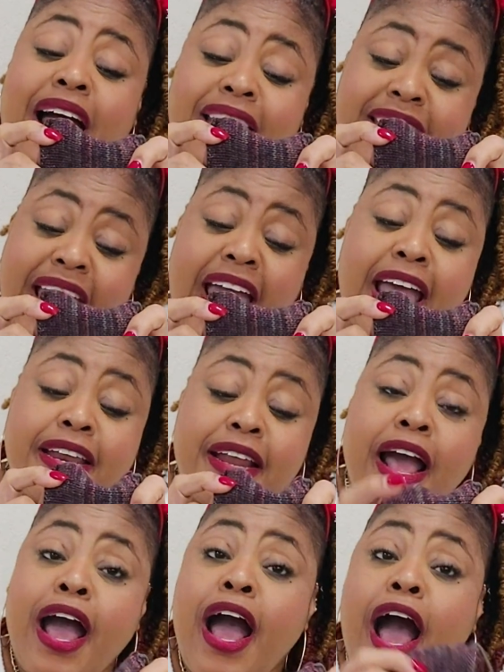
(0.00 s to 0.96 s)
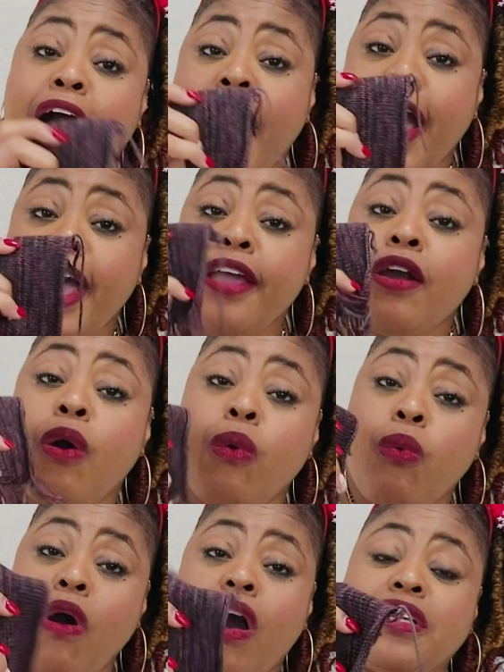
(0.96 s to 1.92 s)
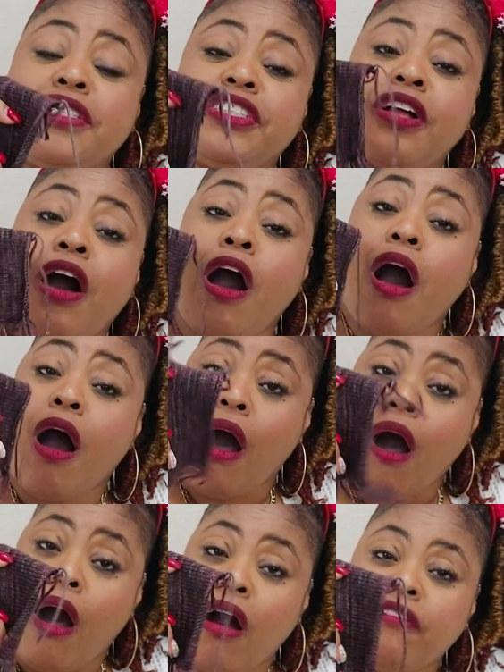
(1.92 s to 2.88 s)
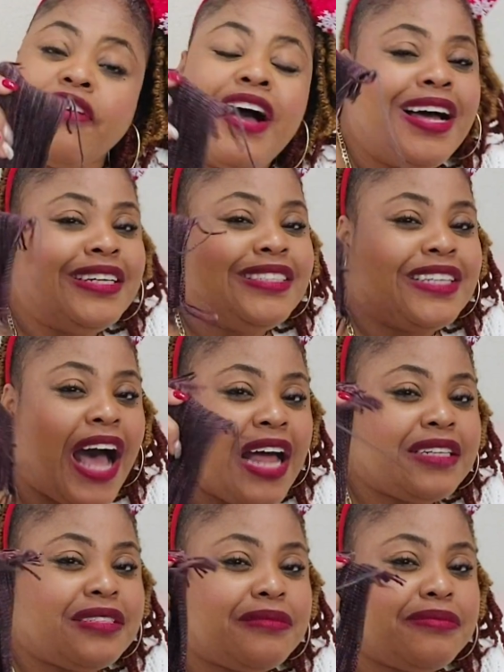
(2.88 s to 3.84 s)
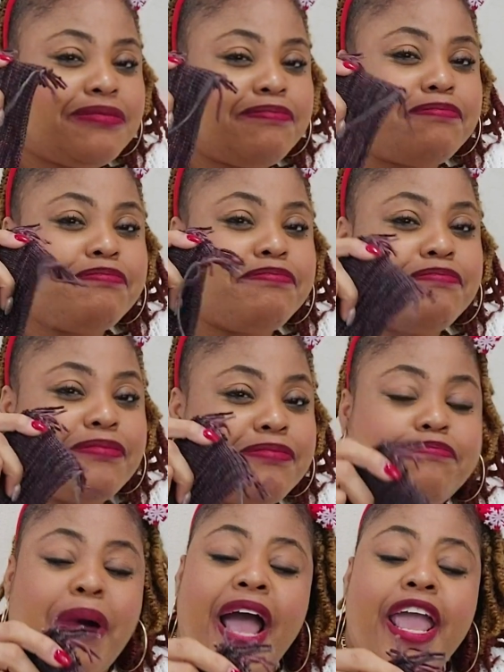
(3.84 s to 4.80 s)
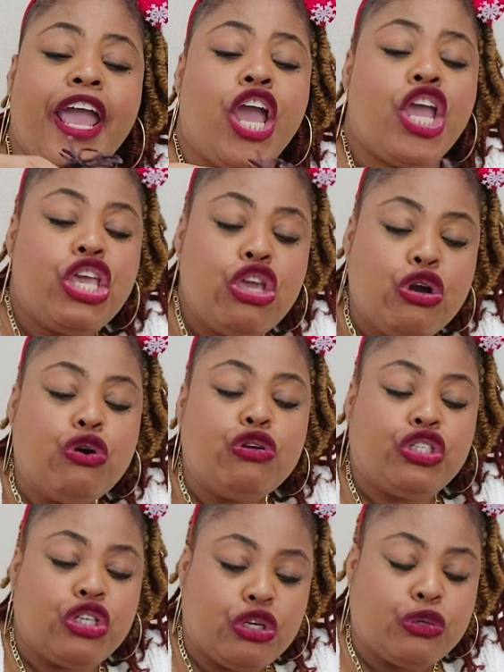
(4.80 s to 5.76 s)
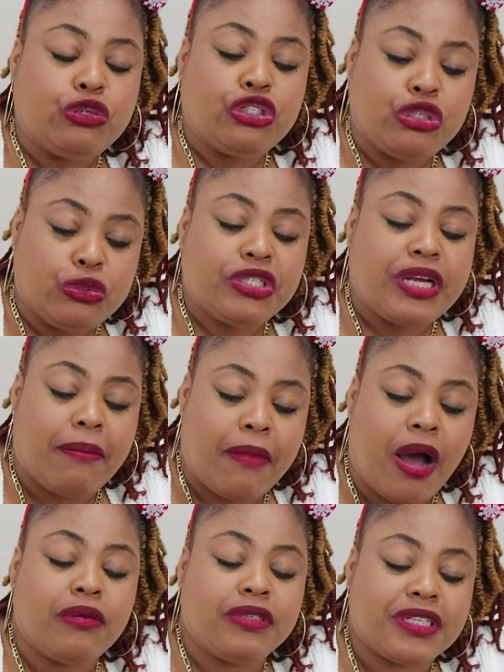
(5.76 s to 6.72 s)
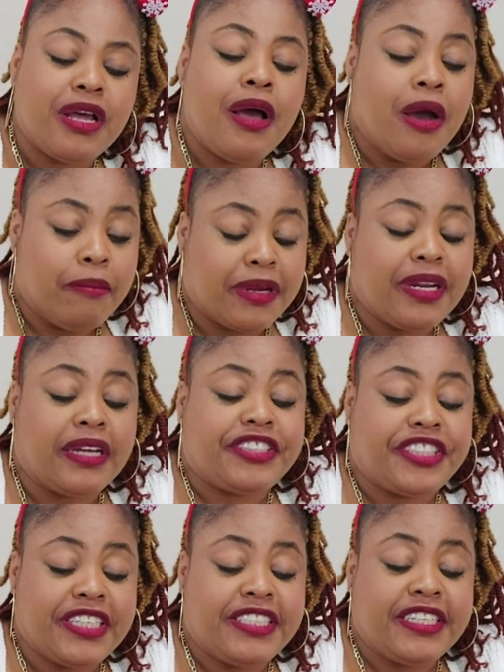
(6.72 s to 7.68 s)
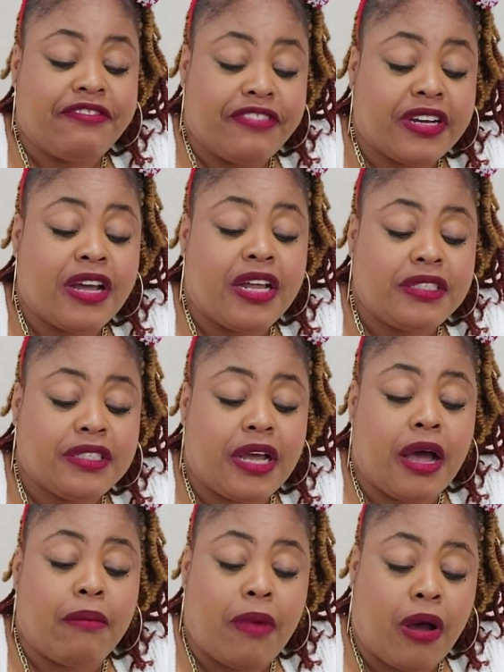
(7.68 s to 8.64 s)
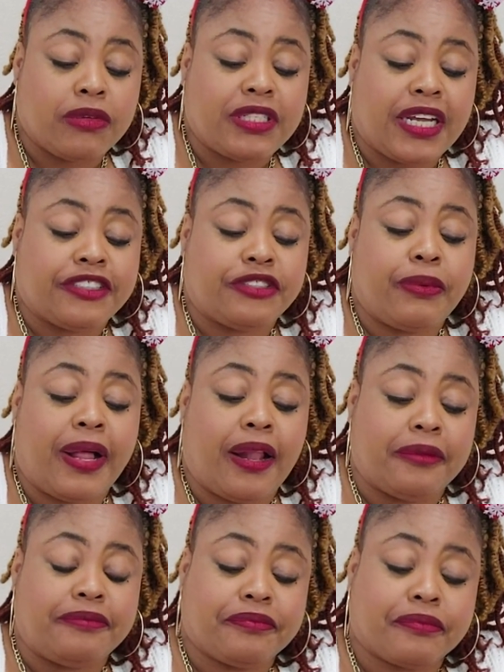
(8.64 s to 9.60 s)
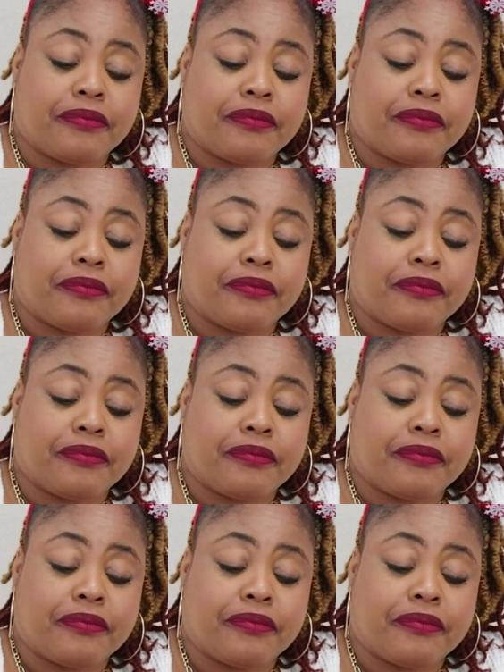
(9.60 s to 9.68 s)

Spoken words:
again, I was off. Not by a huge amount, but a significant amount as well.